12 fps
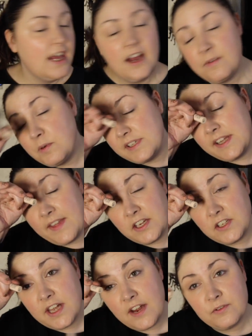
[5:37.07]
I want to say thank
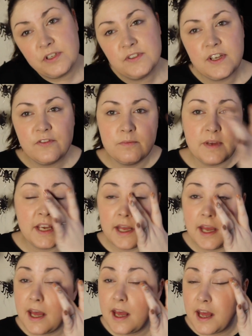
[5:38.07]
you to everyone who's given
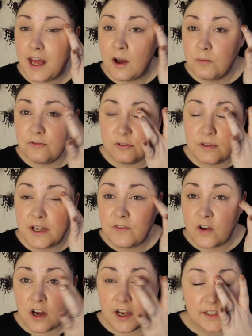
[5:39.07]
me helpful
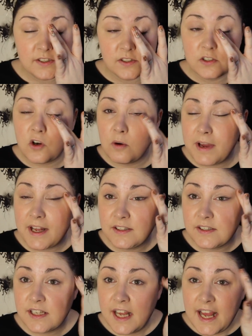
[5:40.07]
advice,
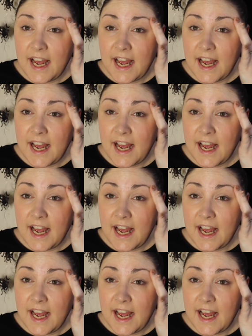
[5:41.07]
comments,